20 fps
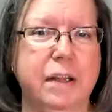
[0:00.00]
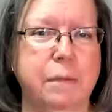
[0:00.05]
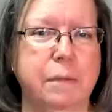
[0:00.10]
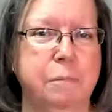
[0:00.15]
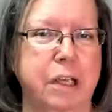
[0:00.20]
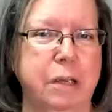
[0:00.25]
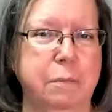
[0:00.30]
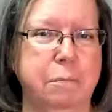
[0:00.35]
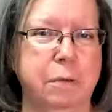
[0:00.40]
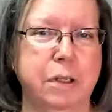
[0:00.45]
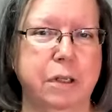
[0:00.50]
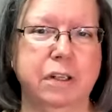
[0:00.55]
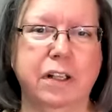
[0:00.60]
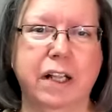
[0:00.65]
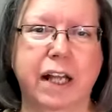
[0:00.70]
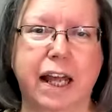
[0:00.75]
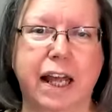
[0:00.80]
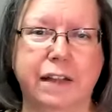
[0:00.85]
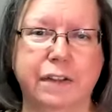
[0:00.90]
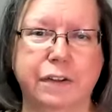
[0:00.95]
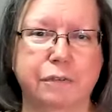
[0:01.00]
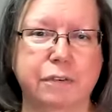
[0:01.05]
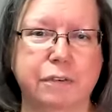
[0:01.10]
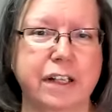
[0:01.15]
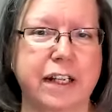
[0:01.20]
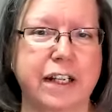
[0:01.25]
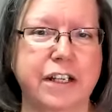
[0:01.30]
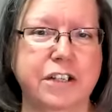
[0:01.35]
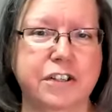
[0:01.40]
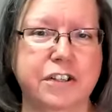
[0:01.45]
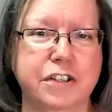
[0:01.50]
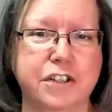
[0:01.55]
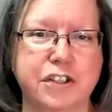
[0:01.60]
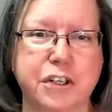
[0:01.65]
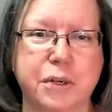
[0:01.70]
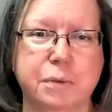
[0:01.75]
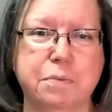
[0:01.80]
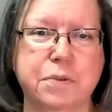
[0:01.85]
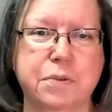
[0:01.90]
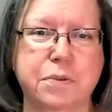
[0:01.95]
the people and the
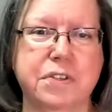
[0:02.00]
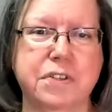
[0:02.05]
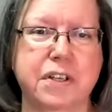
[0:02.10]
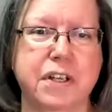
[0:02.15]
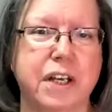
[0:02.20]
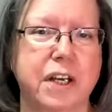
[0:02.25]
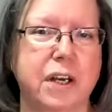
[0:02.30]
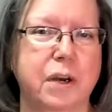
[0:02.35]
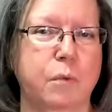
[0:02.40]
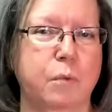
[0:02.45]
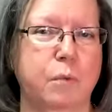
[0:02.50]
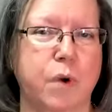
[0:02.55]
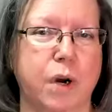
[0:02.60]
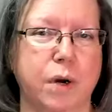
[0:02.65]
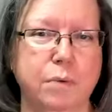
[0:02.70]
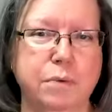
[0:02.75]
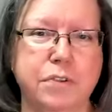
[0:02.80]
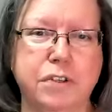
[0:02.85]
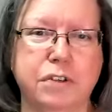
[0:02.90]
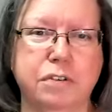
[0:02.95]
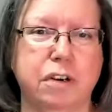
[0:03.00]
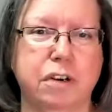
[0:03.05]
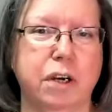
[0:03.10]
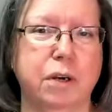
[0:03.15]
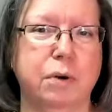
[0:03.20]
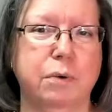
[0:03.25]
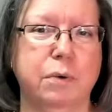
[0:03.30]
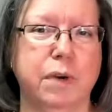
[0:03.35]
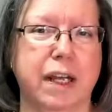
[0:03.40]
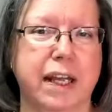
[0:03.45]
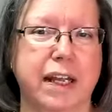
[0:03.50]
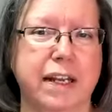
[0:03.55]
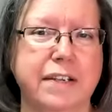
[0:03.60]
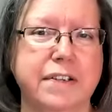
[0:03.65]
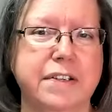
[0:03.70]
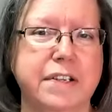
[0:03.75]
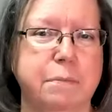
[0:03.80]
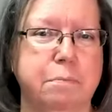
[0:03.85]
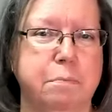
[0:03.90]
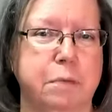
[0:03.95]
relationships won't grow
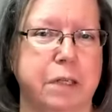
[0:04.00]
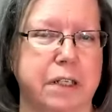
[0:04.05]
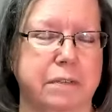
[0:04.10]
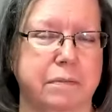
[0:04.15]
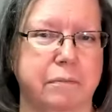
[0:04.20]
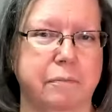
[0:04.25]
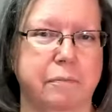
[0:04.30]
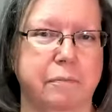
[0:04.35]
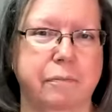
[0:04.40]
and deepen.